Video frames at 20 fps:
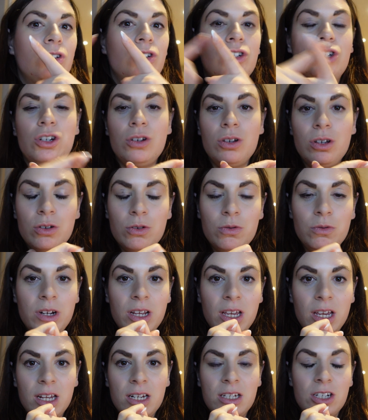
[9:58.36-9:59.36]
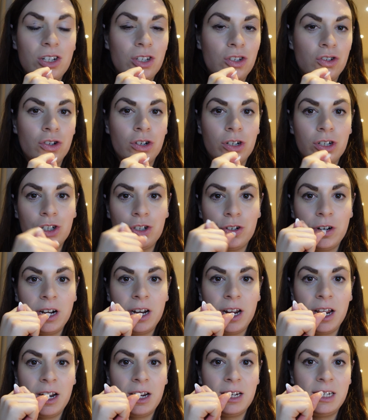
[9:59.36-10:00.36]
Do you need to structure
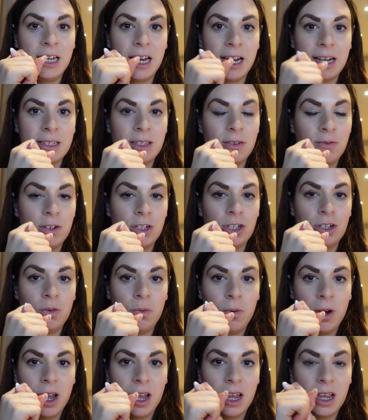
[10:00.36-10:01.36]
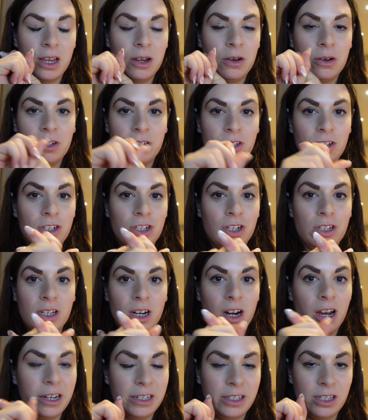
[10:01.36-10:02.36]
it in a tax efficient way, such as
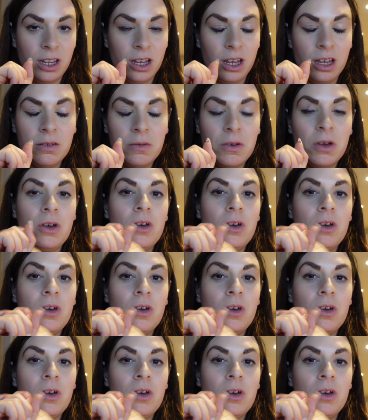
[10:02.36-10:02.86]
an ISA?